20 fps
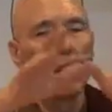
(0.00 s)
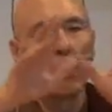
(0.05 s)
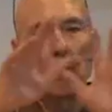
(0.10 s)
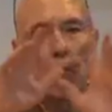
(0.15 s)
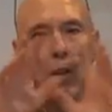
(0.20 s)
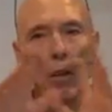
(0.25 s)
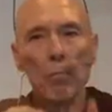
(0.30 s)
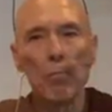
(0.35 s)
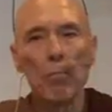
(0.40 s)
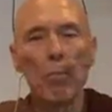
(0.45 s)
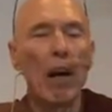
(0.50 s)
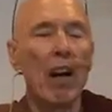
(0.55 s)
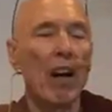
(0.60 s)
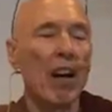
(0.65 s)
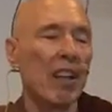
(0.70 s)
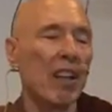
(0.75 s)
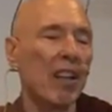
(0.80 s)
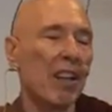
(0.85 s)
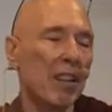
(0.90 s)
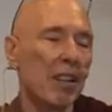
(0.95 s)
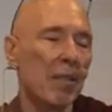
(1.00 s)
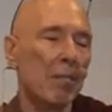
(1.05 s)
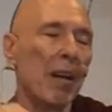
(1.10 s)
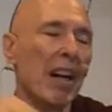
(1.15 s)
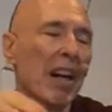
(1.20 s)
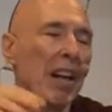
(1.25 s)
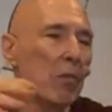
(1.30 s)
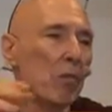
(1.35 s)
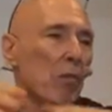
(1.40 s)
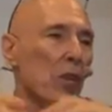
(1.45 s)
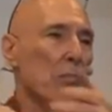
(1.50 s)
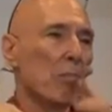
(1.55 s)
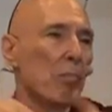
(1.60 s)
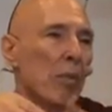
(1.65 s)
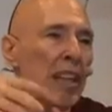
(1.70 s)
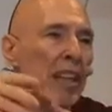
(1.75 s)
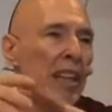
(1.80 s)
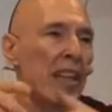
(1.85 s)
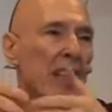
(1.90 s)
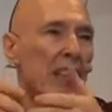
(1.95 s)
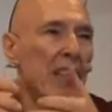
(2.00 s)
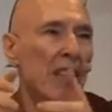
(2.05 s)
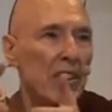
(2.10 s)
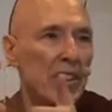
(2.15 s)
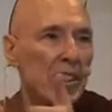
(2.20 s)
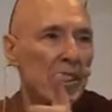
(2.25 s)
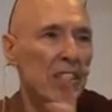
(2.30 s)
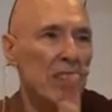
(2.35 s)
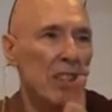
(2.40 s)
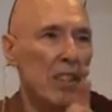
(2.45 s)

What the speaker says: 1 pot with beans.